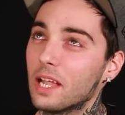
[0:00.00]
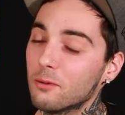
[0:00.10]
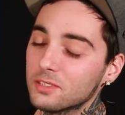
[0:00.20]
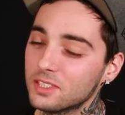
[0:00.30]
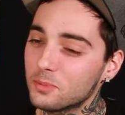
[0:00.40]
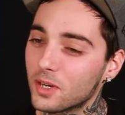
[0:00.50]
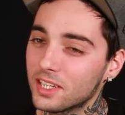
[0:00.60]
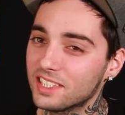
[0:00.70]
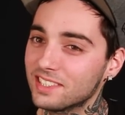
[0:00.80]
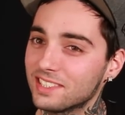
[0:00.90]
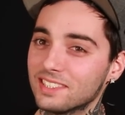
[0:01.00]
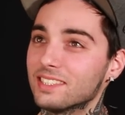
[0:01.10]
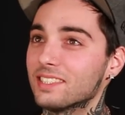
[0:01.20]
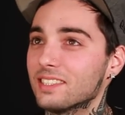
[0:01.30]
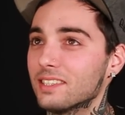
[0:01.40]
I was an apprentice
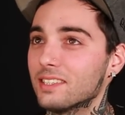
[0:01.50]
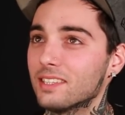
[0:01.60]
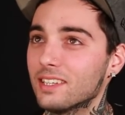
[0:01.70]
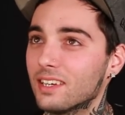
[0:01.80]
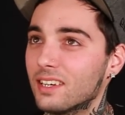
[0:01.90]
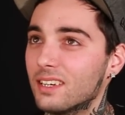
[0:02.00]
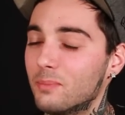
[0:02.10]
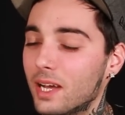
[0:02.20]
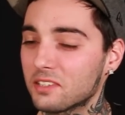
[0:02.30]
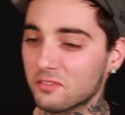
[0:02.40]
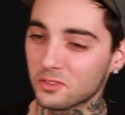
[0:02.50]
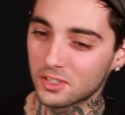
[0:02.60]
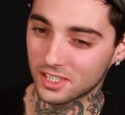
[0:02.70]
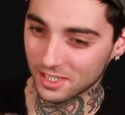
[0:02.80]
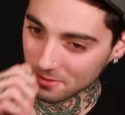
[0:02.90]
back in
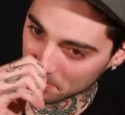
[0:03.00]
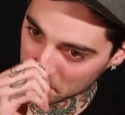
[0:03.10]
Florida,